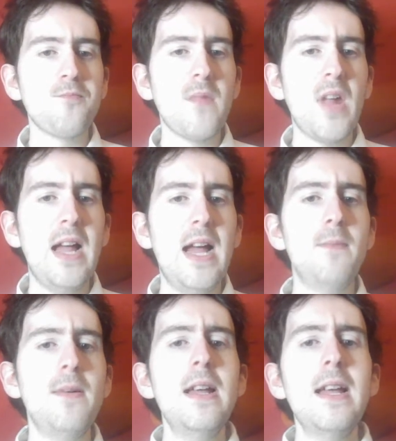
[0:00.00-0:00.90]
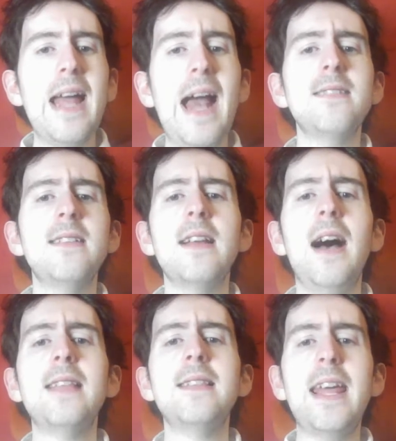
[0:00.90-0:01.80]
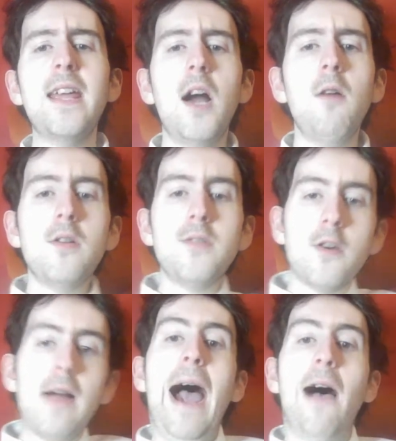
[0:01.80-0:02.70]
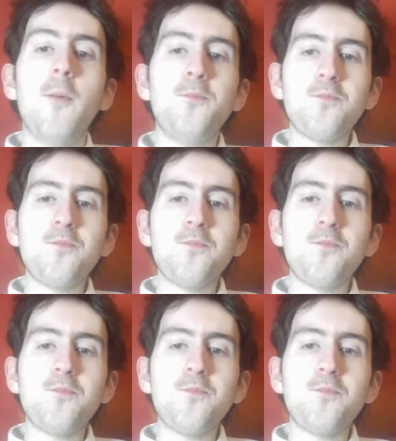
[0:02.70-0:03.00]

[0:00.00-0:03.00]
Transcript: Castor decides they go underground.